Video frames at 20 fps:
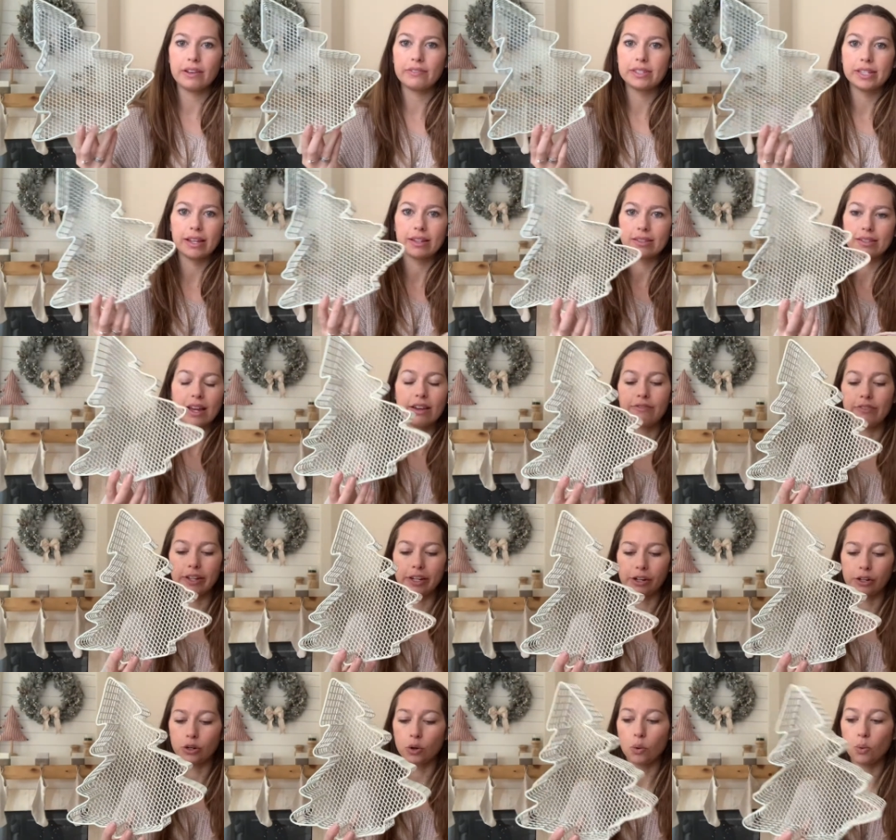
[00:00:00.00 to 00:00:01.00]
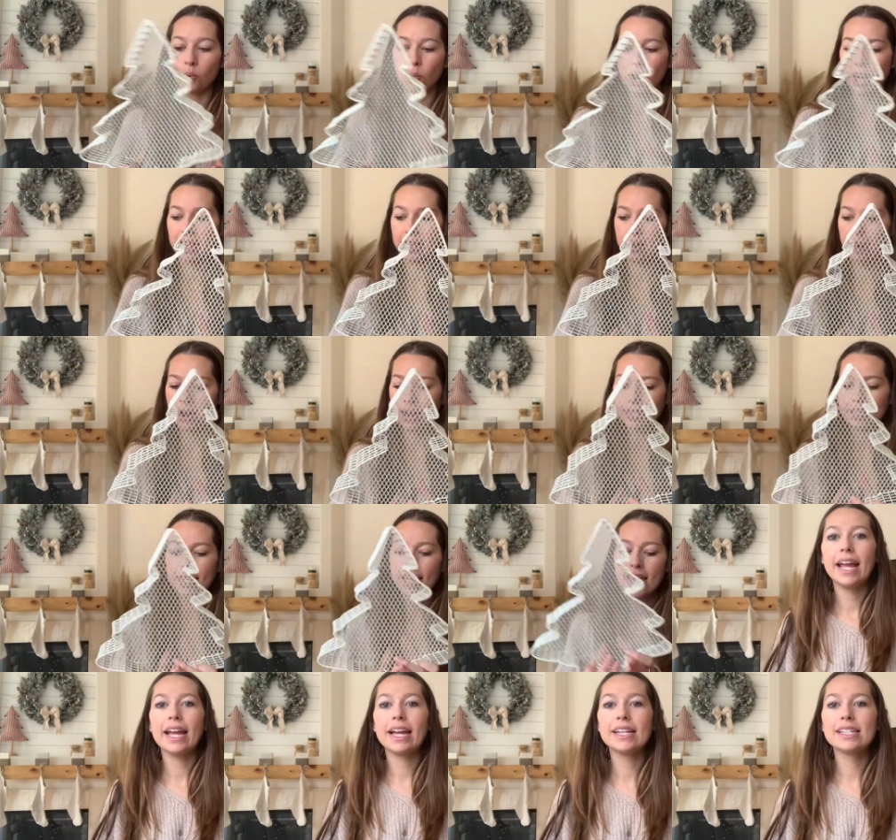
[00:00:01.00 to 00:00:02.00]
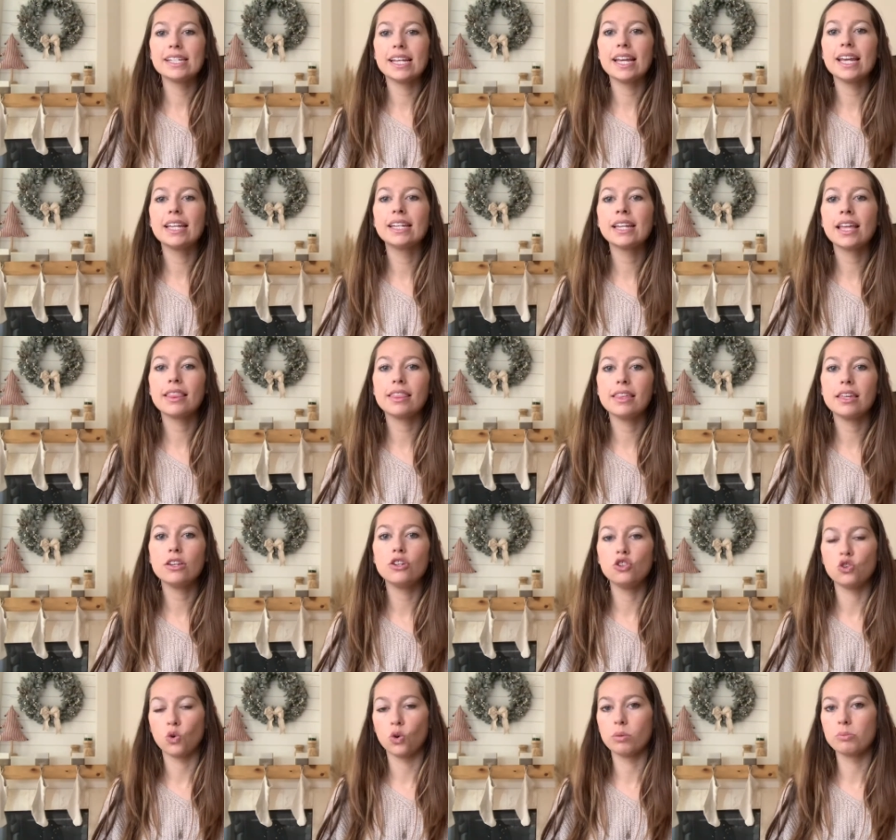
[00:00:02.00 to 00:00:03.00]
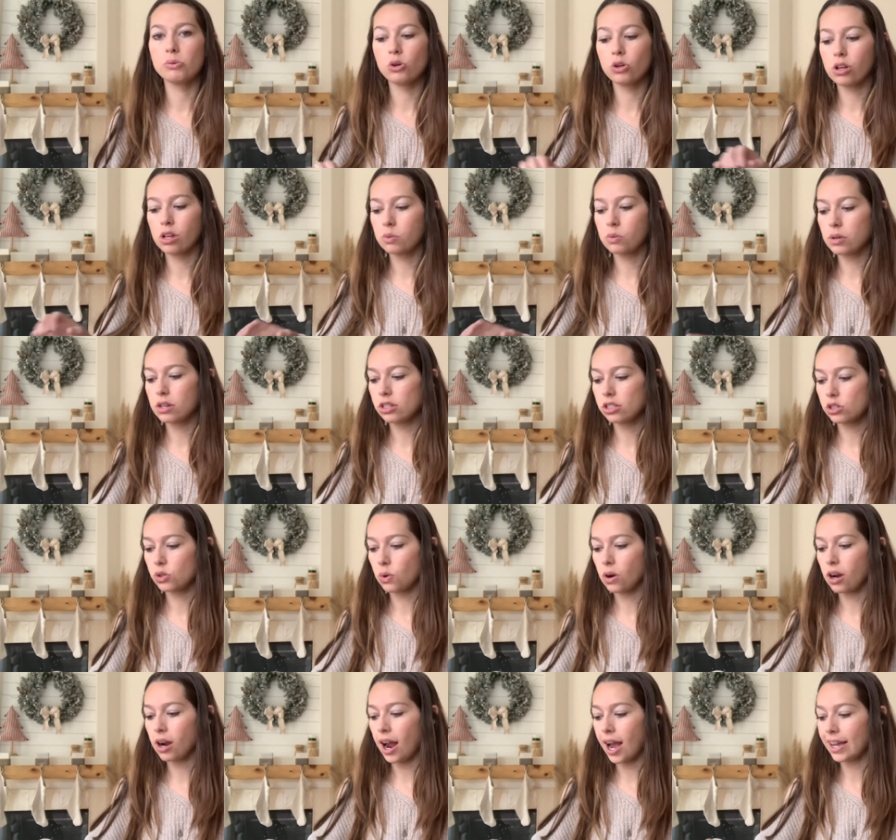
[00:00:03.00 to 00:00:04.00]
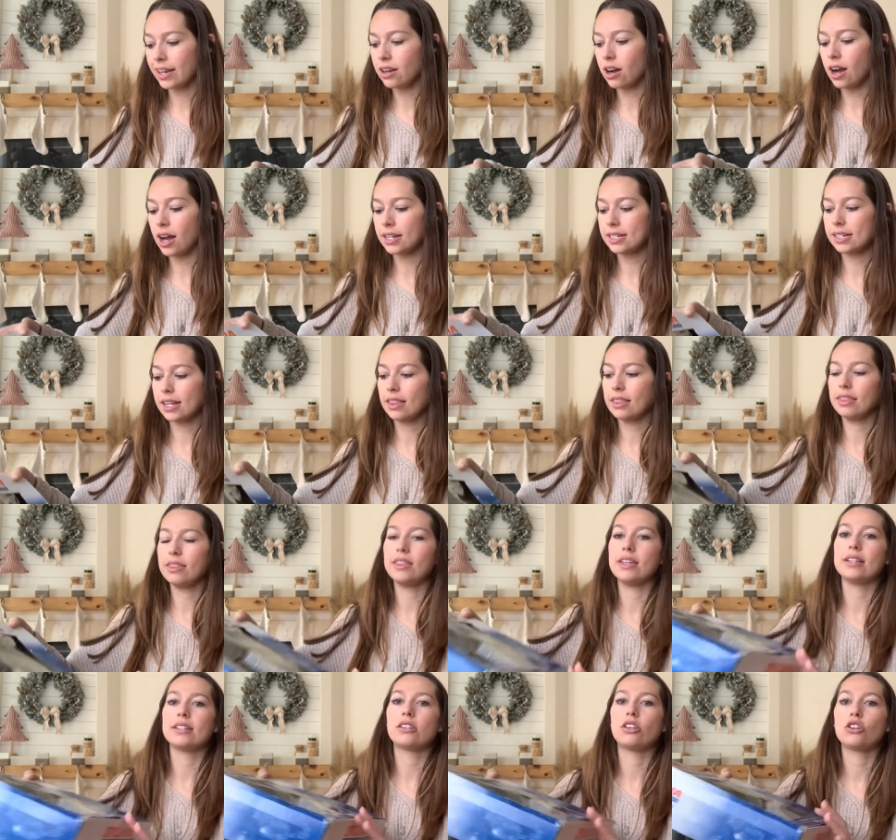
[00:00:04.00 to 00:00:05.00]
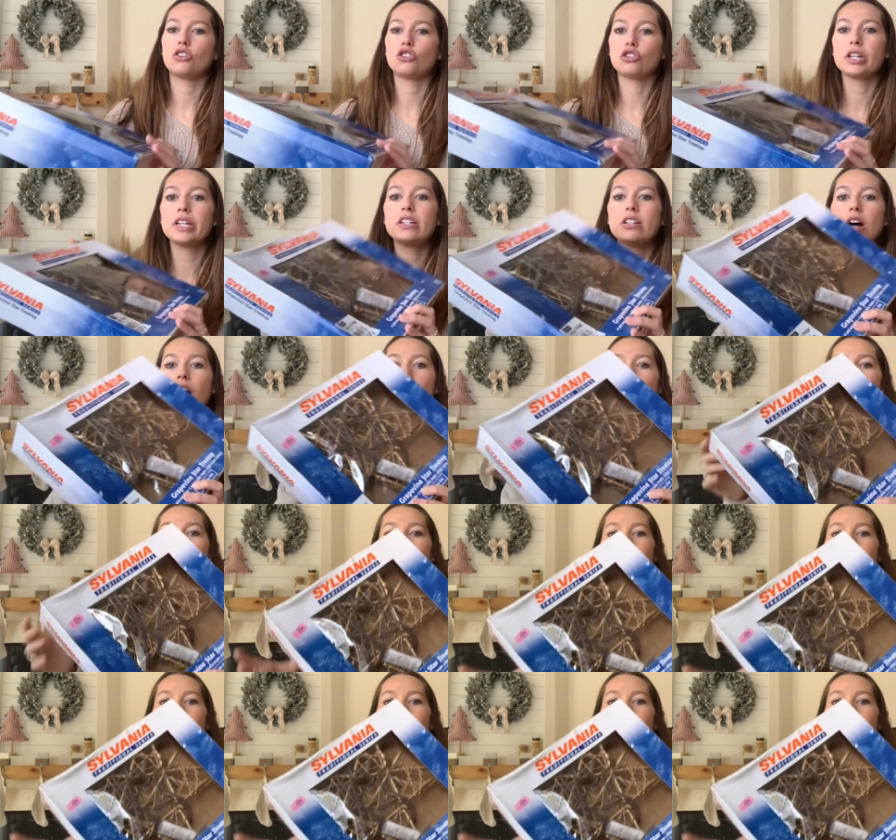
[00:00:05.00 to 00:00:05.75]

cents, I figured why not? And in the normal Goodwill store, I got this tree topper.